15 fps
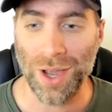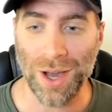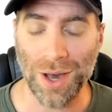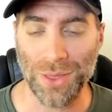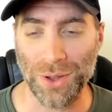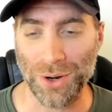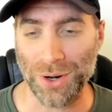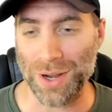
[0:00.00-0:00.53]

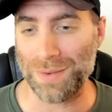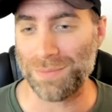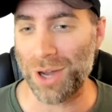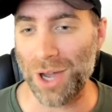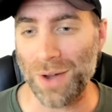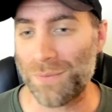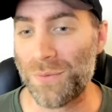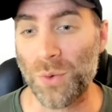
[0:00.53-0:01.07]
a thirty,
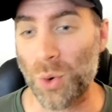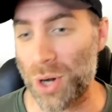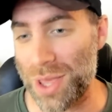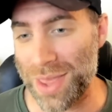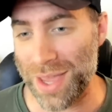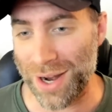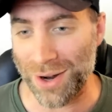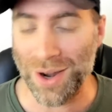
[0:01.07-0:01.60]
uh, forty
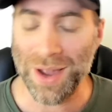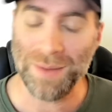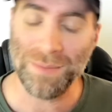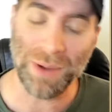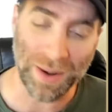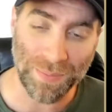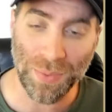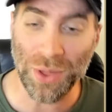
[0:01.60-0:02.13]
there.
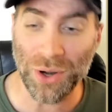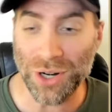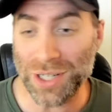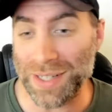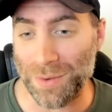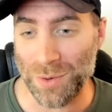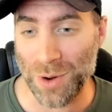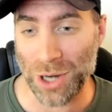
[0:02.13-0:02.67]
But
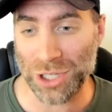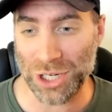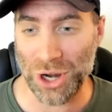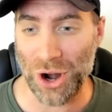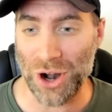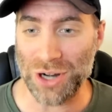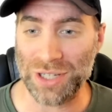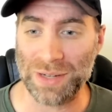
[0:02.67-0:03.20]
thirty-seven rushing
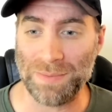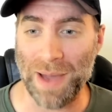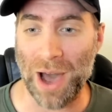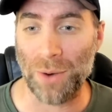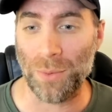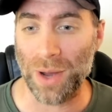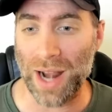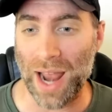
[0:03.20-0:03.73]
yards is
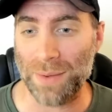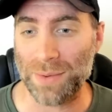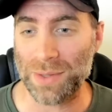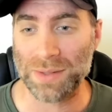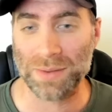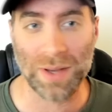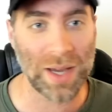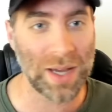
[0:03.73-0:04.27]
about what I was
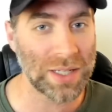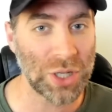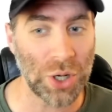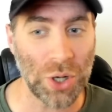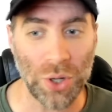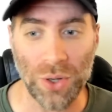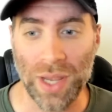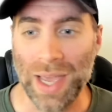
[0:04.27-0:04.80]
uh,
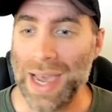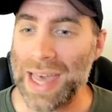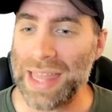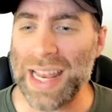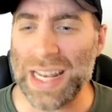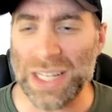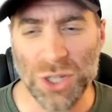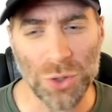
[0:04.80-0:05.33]
told. And
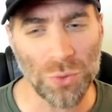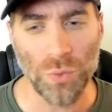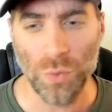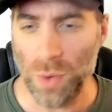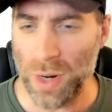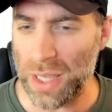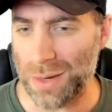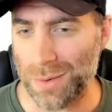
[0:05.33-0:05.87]
he had two
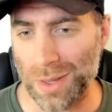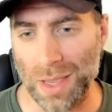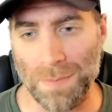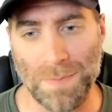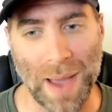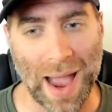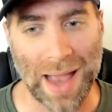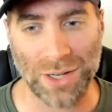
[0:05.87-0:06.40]
really, really
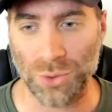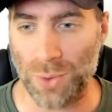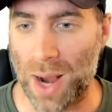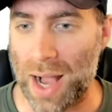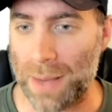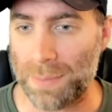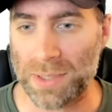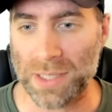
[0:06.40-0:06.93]
bad
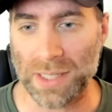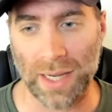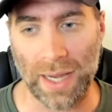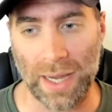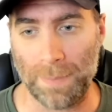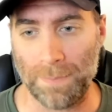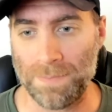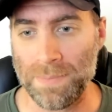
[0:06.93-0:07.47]
drops
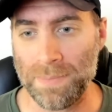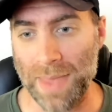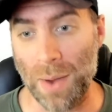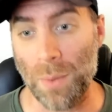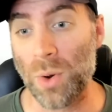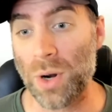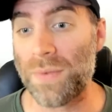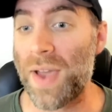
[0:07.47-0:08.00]
um, that
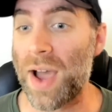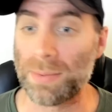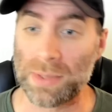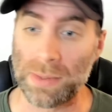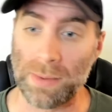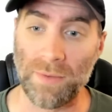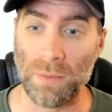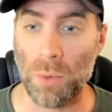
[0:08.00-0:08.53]
would have helped
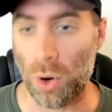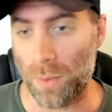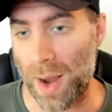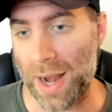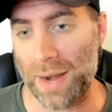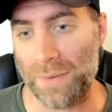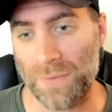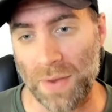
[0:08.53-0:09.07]
him even more,
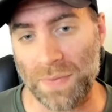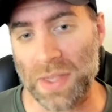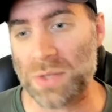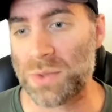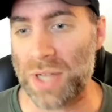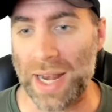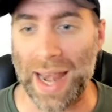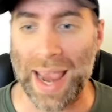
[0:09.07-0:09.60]
right? If, if this
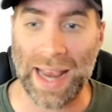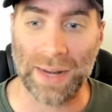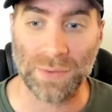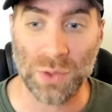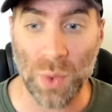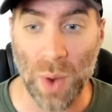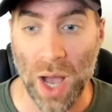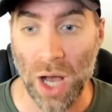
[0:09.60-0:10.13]
was at eight of
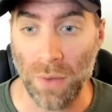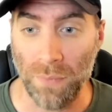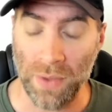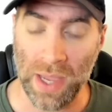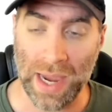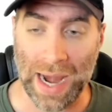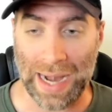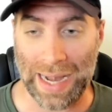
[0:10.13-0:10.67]
twelve
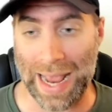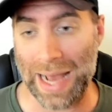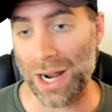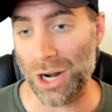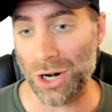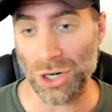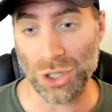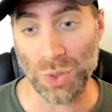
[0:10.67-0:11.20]
and he had one
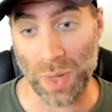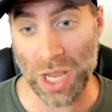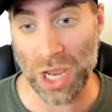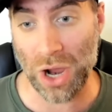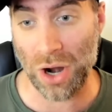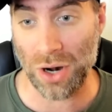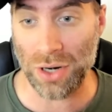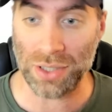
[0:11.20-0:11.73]
hundred twenty
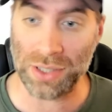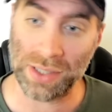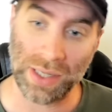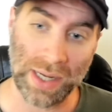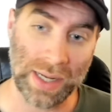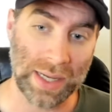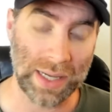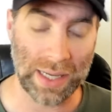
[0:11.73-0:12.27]
yards,
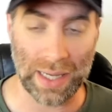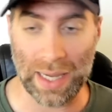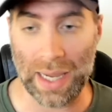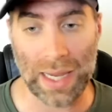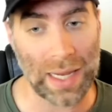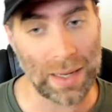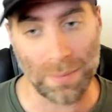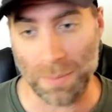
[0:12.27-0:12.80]
it
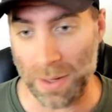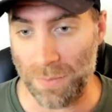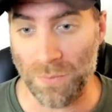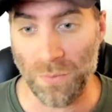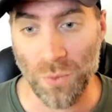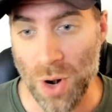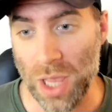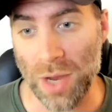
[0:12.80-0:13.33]
would have been
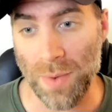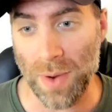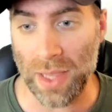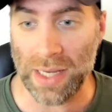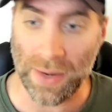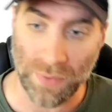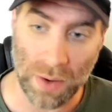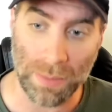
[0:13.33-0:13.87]
really, really
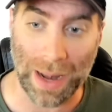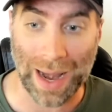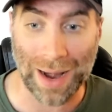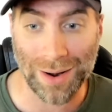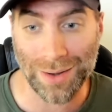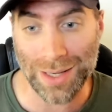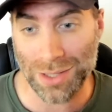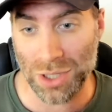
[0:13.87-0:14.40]
different. But I
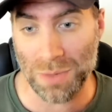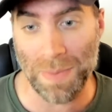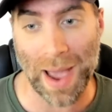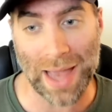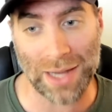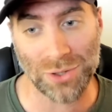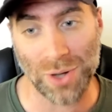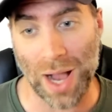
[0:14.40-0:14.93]
heard these two
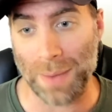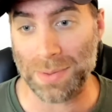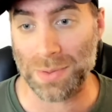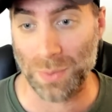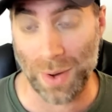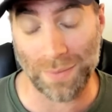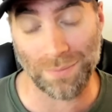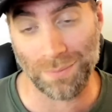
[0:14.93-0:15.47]
bad drops
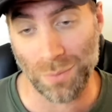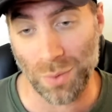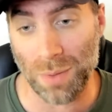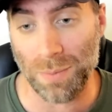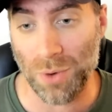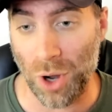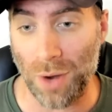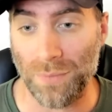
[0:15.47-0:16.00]
went would
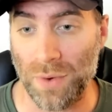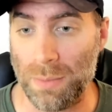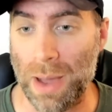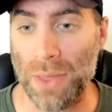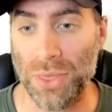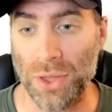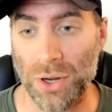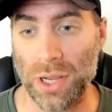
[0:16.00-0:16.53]
have gone for
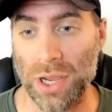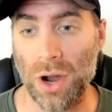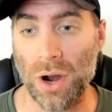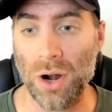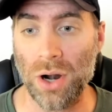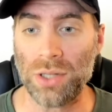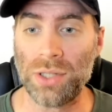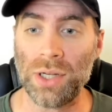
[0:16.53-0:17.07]
about thirty
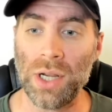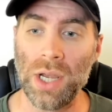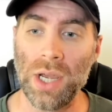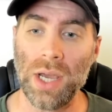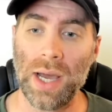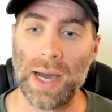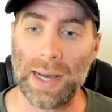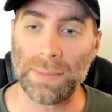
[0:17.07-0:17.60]
yards.
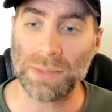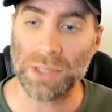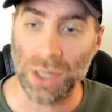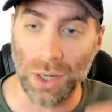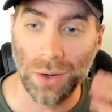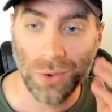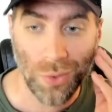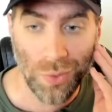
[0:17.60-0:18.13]
Um, so
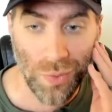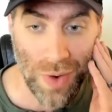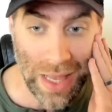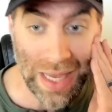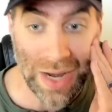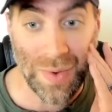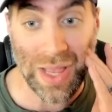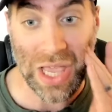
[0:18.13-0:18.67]

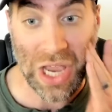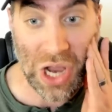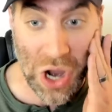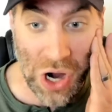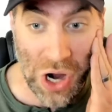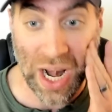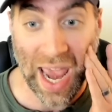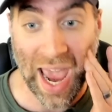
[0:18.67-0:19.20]
really, really
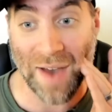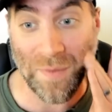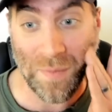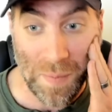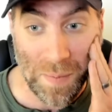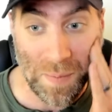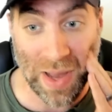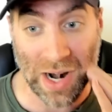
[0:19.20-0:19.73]
could have
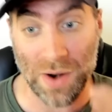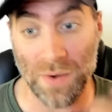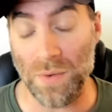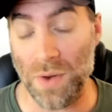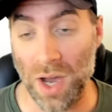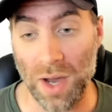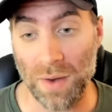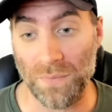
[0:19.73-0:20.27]
been a,
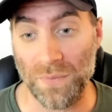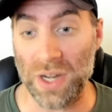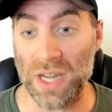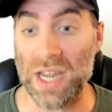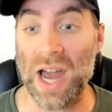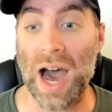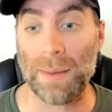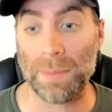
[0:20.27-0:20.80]
a
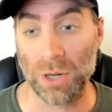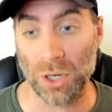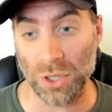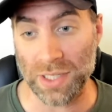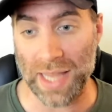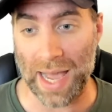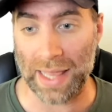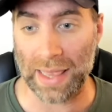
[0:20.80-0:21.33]
phenomenal
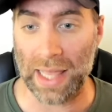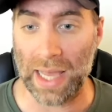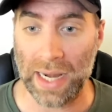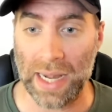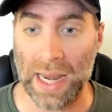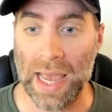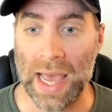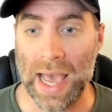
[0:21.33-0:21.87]
stat
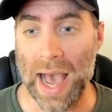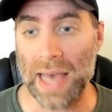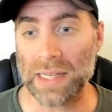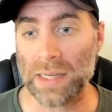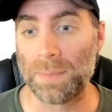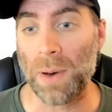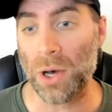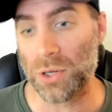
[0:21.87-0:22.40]
line
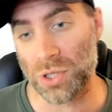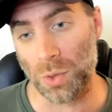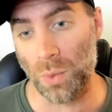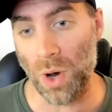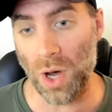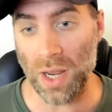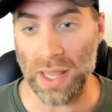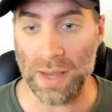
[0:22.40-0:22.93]
as opposed to
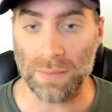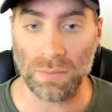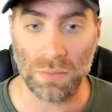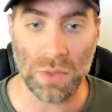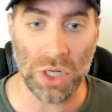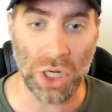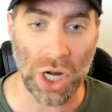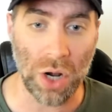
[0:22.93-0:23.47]
one that,
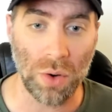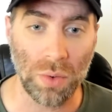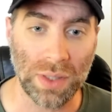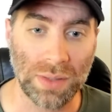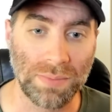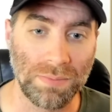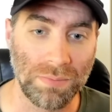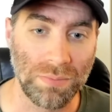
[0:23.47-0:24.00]
you know,
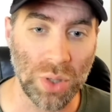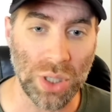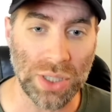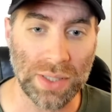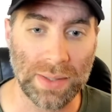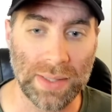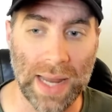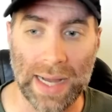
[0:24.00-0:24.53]
was
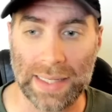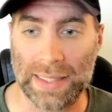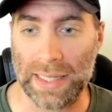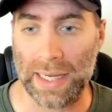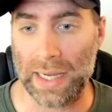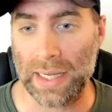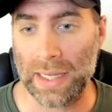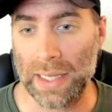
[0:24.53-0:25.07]
was not
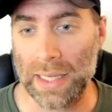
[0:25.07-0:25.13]
uh,